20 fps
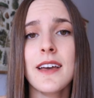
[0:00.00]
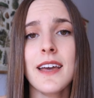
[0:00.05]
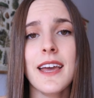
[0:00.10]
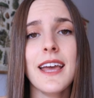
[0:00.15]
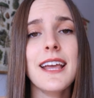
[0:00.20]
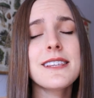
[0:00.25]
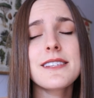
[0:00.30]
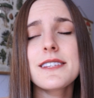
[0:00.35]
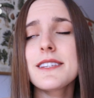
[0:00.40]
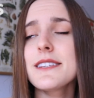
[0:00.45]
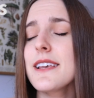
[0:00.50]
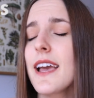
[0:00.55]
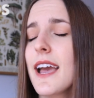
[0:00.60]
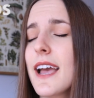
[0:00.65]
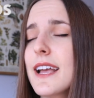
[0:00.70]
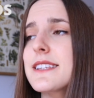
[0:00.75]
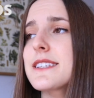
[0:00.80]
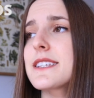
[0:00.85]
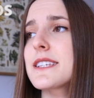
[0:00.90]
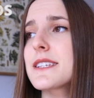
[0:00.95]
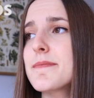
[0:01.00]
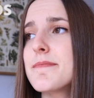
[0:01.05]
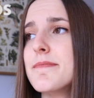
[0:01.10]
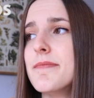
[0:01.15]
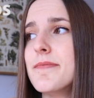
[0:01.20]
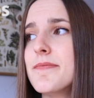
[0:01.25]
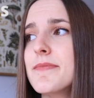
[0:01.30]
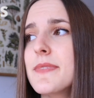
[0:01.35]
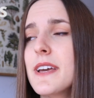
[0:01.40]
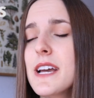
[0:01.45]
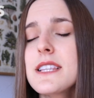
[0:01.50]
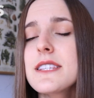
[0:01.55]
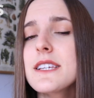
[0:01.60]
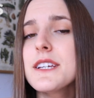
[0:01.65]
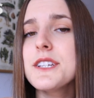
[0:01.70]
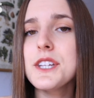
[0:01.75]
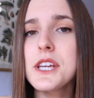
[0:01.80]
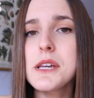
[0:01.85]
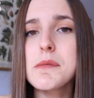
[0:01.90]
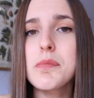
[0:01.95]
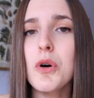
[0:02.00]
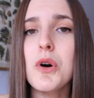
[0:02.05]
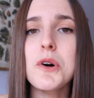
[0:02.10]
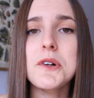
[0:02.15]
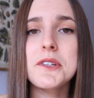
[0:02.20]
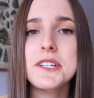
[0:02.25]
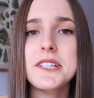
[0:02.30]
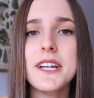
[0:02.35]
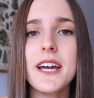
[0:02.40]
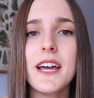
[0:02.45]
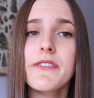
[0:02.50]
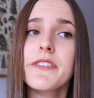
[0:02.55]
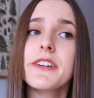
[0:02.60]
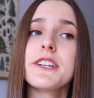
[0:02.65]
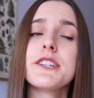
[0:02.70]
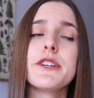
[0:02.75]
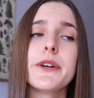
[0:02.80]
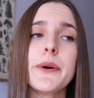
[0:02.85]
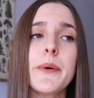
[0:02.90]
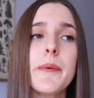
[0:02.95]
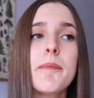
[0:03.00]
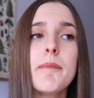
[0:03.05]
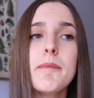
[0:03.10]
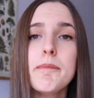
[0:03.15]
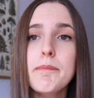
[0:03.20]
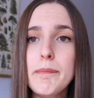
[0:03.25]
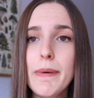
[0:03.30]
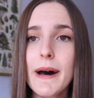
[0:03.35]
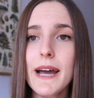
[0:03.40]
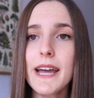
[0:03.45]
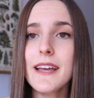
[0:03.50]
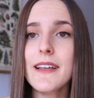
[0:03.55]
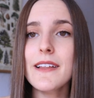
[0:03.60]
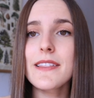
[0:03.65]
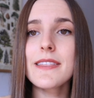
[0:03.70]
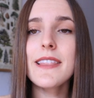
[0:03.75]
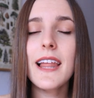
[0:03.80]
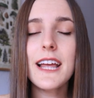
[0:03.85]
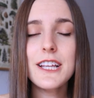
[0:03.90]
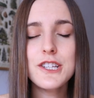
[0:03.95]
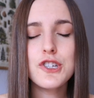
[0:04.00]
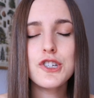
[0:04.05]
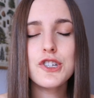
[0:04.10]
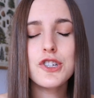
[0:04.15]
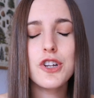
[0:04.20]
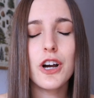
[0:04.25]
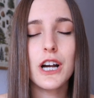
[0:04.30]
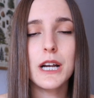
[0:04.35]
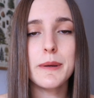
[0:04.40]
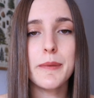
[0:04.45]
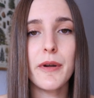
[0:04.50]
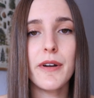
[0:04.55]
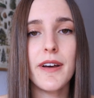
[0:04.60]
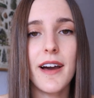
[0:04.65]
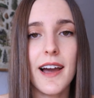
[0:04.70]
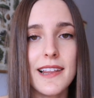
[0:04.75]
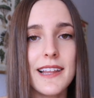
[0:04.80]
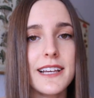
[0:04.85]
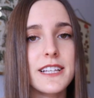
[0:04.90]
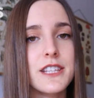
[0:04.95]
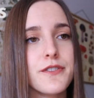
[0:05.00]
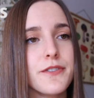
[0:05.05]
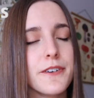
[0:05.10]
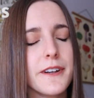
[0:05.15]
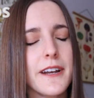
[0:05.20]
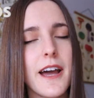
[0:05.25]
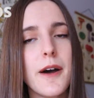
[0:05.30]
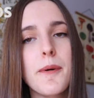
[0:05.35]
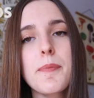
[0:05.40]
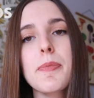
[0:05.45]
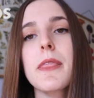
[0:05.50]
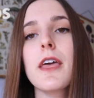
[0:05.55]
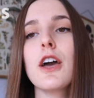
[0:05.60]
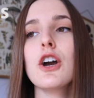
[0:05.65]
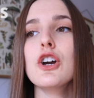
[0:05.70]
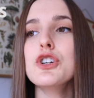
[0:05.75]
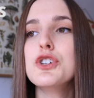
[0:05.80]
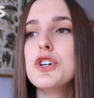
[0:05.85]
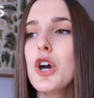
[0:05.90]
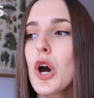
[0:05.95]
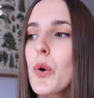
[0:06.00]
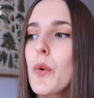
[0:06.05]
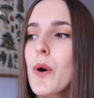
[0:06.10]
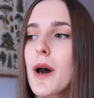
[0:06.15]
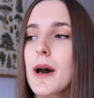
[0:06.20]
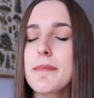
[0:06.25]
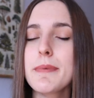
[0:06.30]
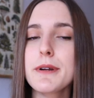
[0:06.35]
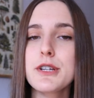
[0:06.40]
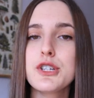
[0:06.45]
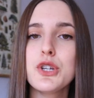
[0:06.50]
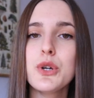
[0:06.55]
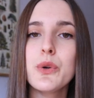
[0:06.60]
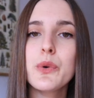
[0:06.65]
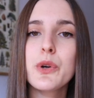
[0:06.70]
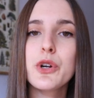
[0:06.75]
it's a deep hole to dive into. But let's just talk about highlights for now. Go up to